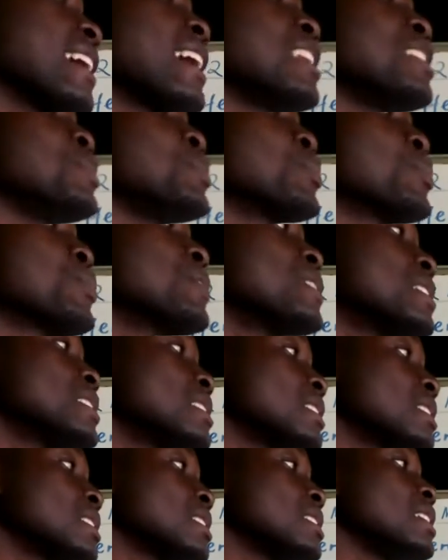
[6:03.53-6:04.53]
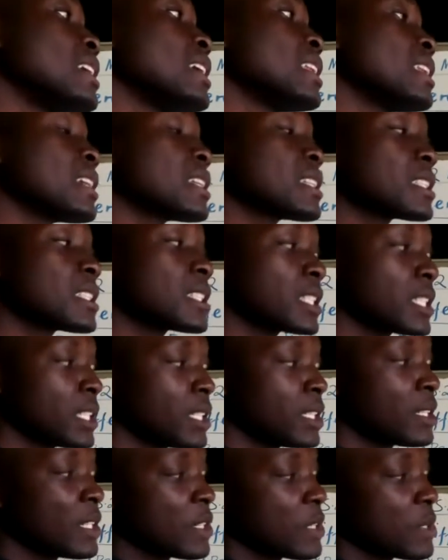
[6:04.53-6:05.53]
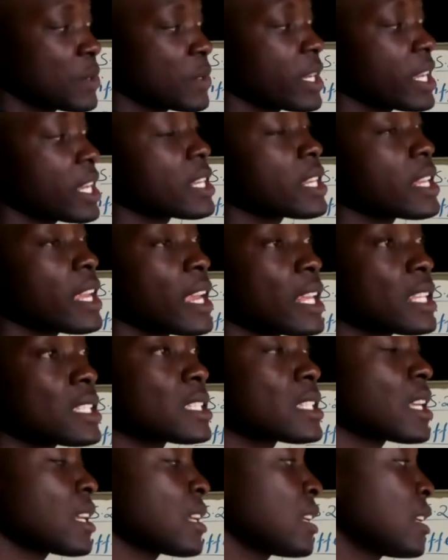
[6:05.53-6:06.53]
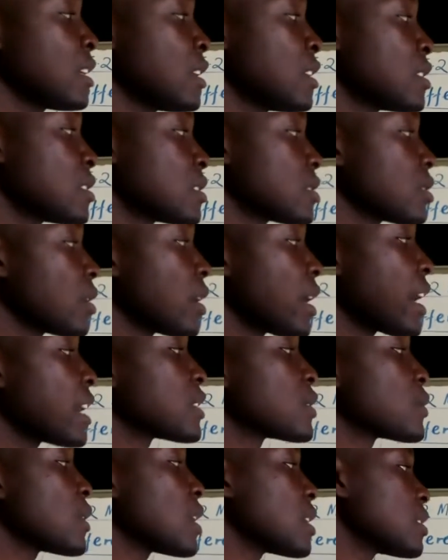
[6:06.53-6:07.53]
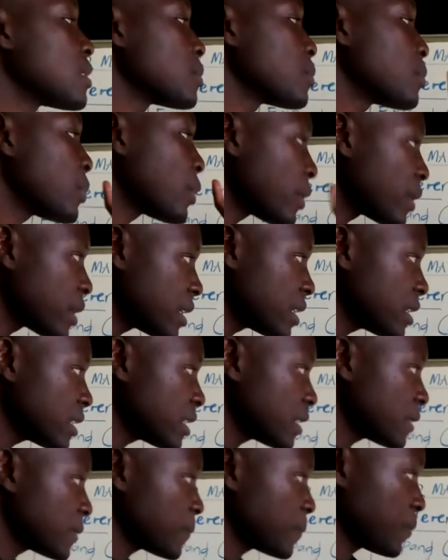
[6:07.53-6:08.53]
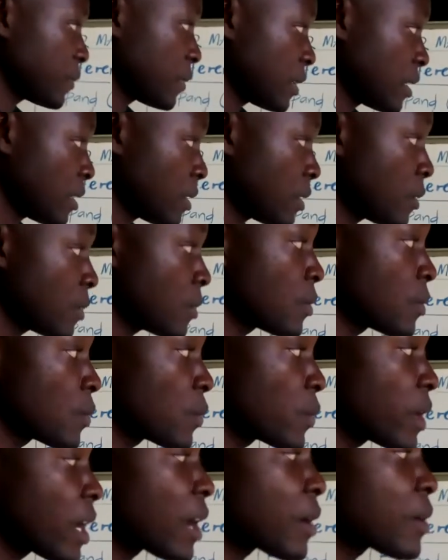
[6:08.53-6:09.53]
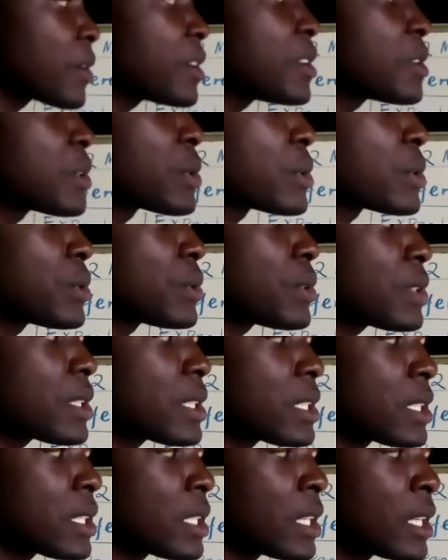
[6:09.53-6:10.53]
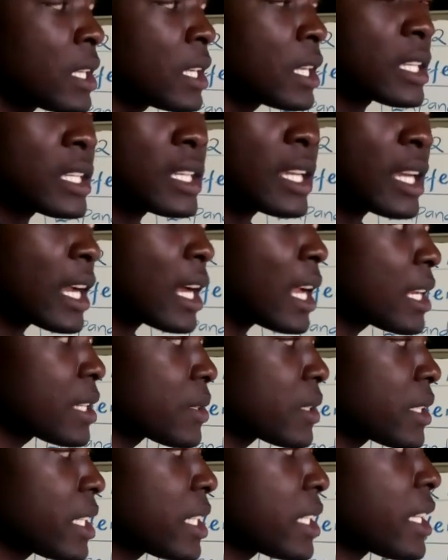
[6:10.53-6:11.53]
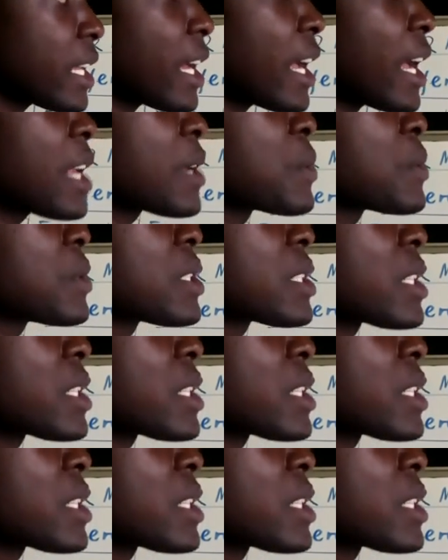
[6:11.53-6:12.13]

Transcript: and you press it directly to get the answer. So at one point we are going to use the calculator and we